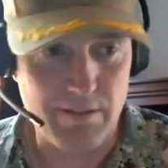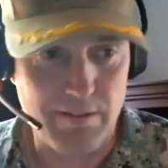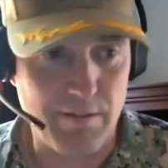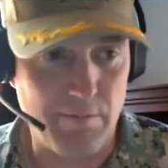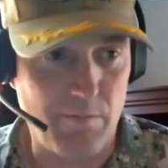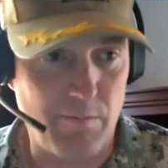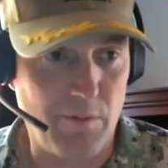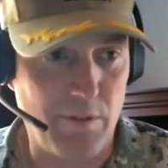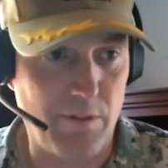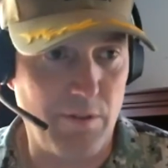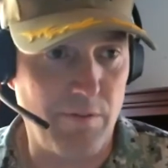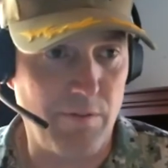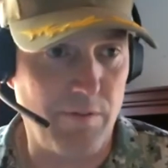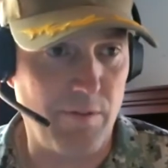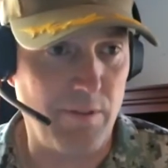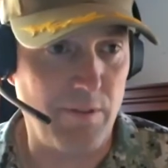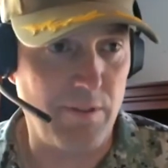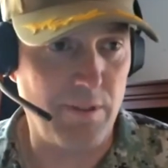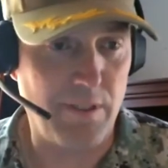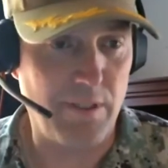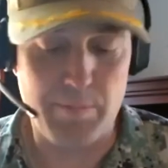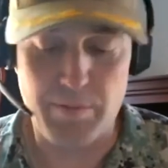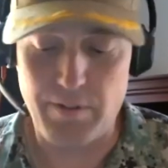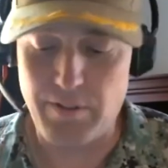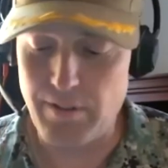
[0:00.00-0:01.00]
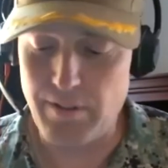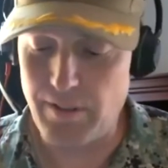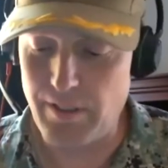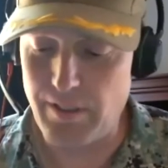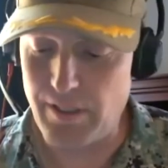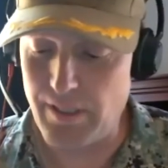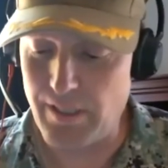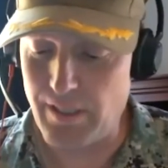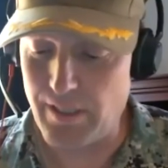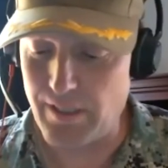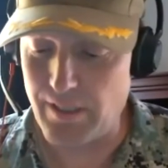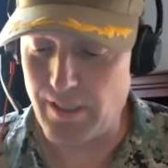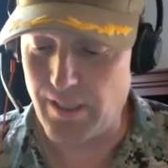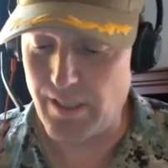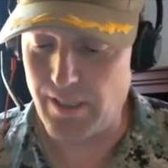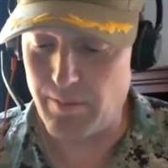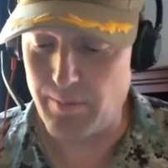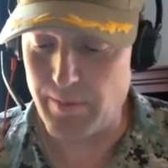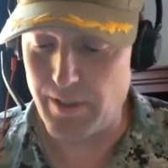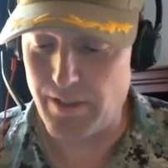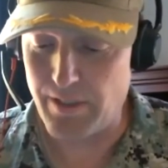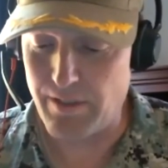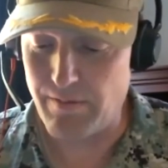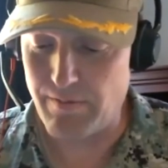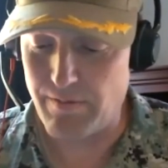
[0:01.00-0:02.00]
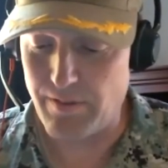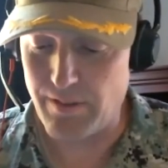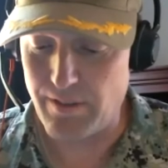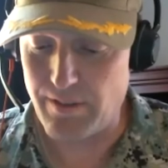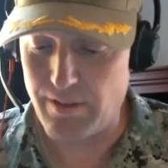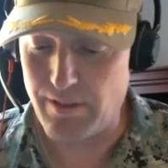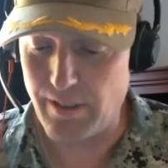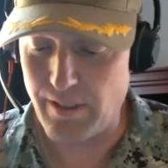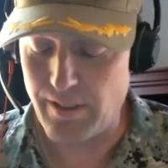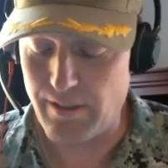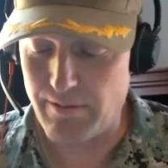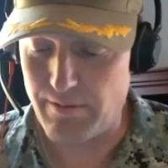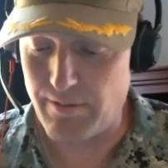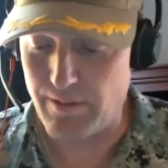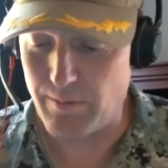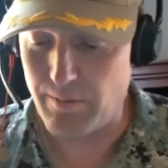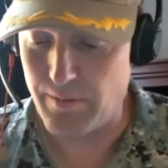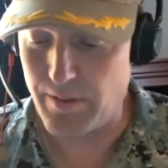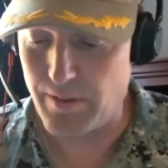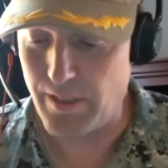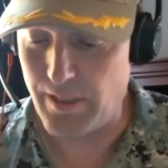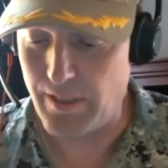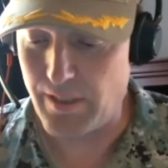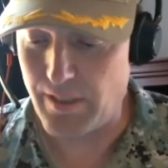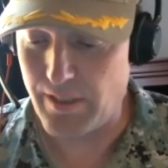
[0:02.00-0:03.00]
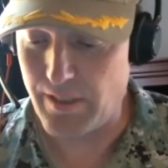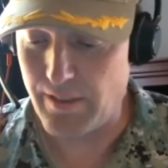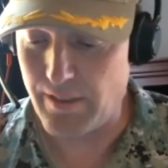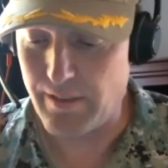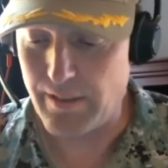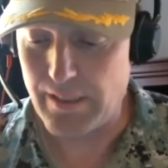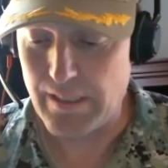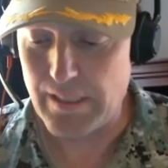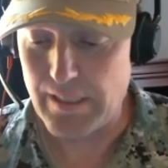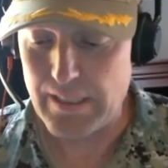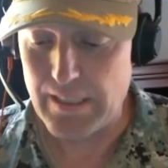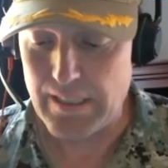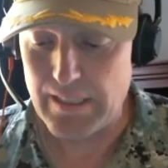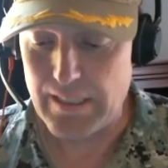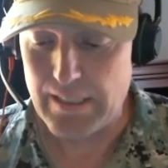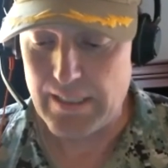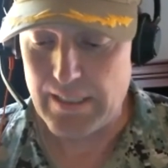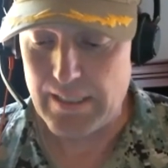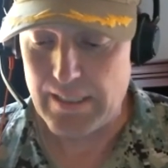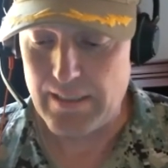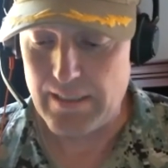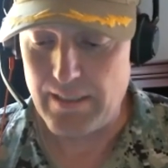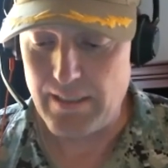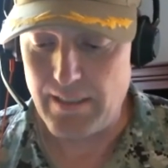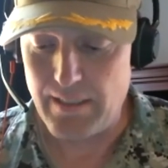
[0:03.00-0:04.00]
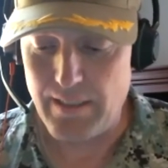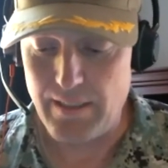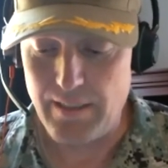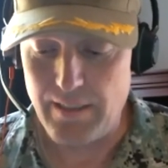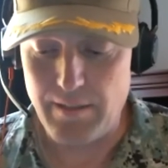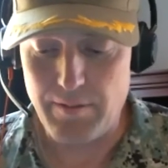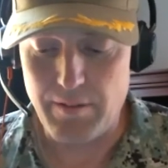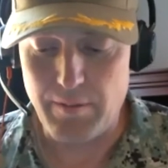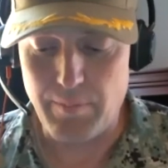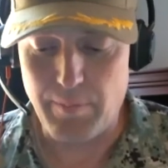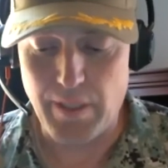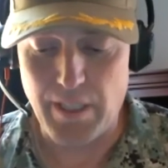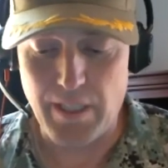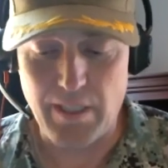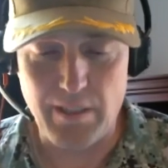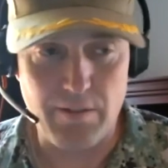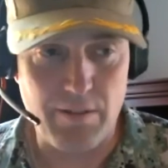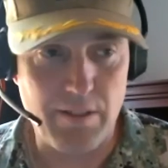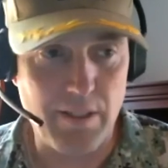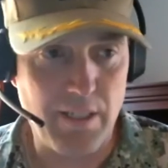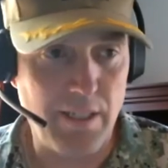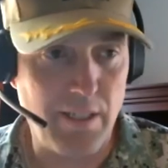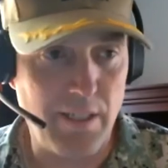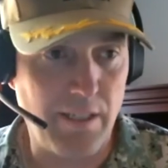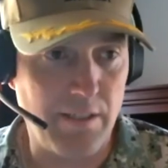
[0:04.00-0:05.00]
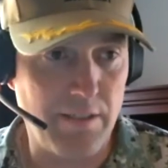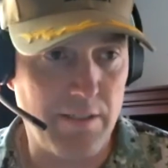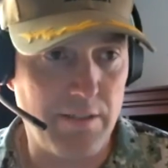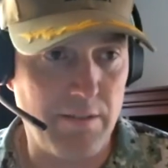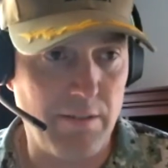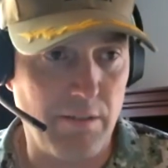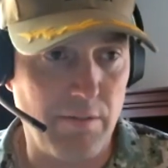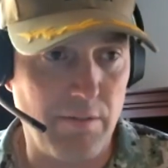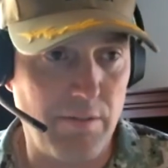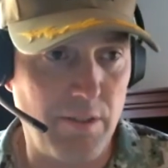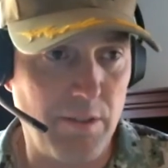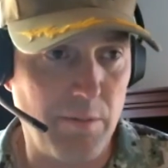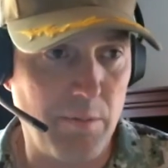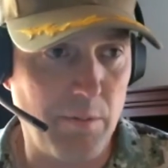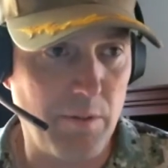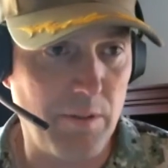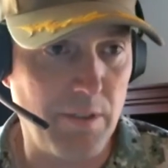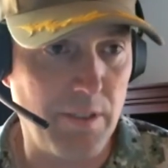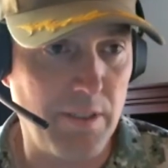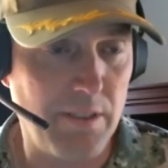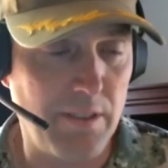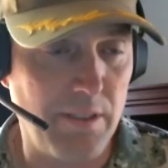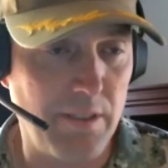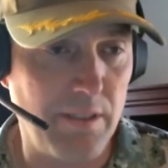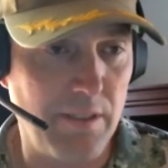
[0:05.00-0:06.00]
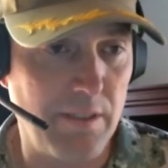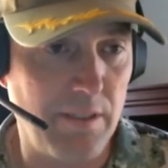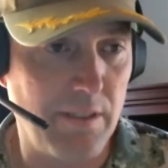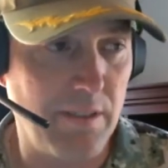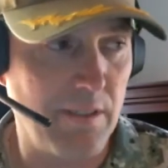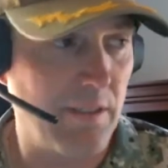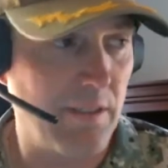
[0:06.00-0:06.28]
a wonderful opportunity. And Kyle mentioned for the Trident Room, the patio dining is still available at the